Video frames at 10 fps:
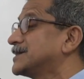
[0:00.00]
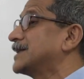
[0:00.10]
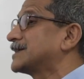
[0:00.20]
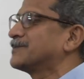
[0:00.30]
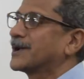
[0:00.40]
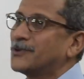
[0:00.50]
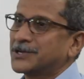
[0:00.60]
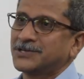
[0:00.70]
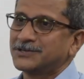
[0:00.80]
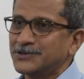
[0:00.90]
He says, that's my
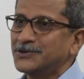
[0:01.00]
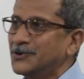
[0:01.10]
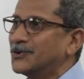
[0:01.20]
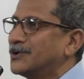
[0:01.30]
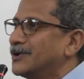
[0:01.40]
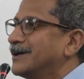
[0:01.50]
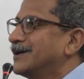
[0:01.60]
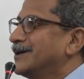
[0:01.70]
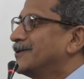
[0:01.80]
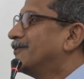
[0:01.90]
question to you.
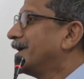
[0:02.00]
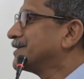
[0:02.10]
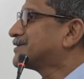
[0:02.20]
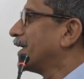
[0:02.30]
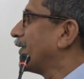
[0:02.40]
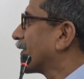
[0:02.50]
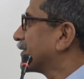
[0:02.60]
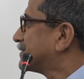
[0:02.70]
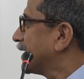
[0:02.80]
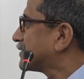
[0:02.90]
Where is my
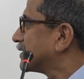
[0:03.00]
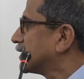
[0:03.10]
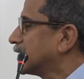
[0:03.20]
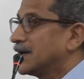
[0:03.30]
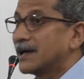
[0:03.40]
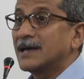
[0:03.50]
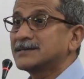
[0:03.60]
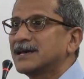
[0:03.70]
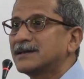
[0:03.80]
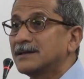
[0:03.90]
organization? And
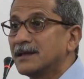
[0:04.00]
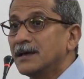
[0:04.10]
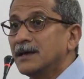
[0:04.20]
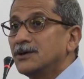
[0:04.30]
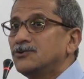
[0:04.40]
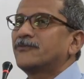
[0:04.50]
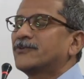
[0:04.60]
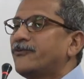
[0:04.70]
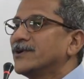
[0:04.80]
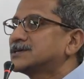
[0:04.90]
I said, you
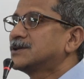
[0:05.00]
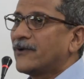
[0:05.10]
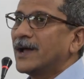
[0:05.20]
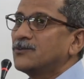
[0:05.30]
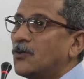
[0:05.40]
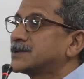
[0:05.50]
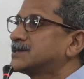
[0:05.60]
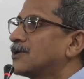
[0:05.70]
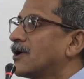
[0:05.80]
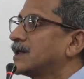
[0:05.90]
have to first define
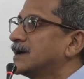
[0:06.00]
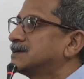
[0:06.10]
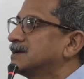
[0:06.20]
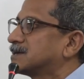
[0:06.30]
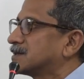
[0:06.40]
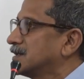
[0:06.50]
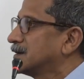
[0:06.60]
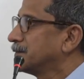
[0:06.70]
what's an organization.